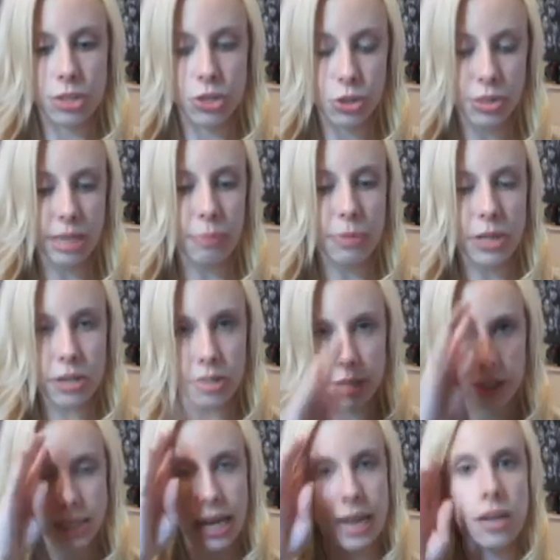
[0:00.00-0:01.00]
separate
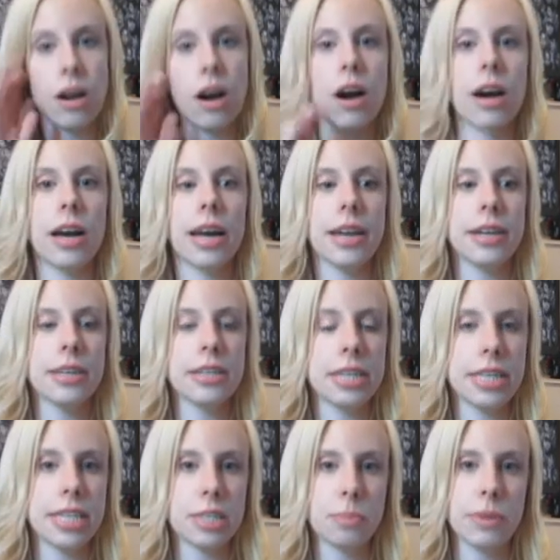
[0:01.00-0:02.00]
girls had gone to
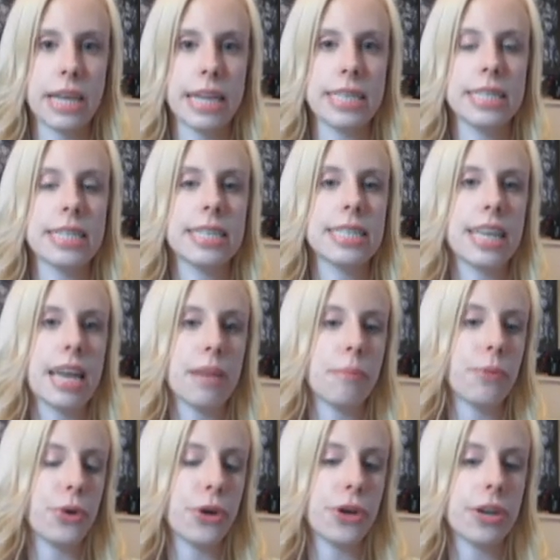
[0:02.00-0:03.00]
these places and
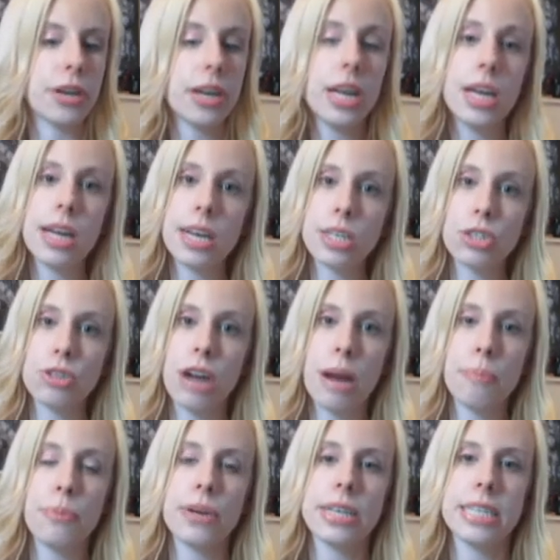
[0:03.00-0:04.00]
put a
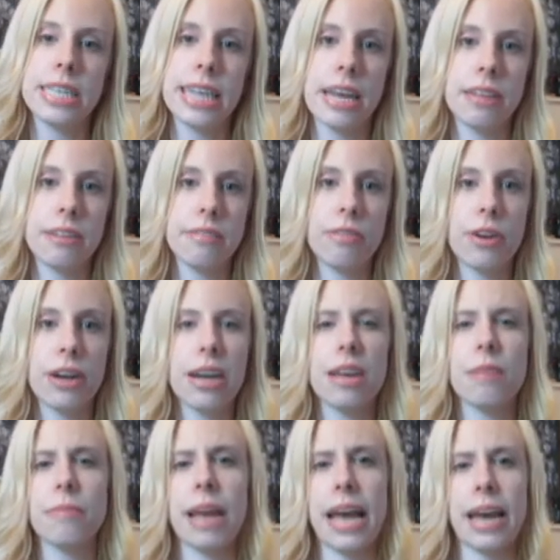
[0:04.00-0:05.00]
scrapbook together for
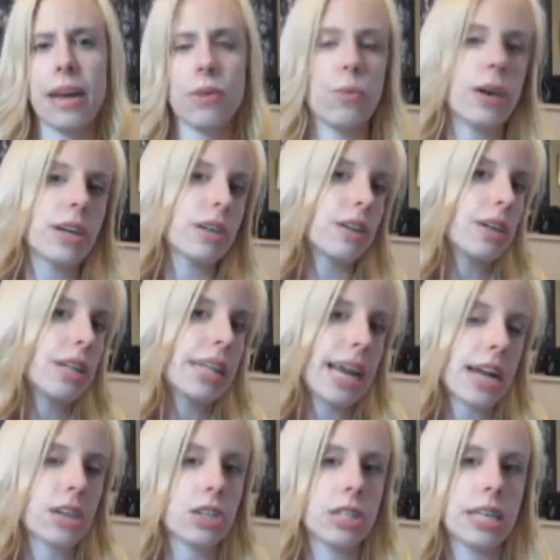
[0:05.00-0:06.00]
him. And one girl had
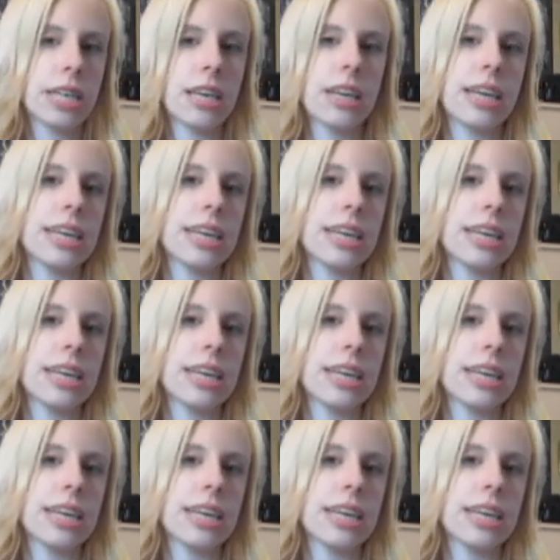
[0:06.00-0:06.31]
actually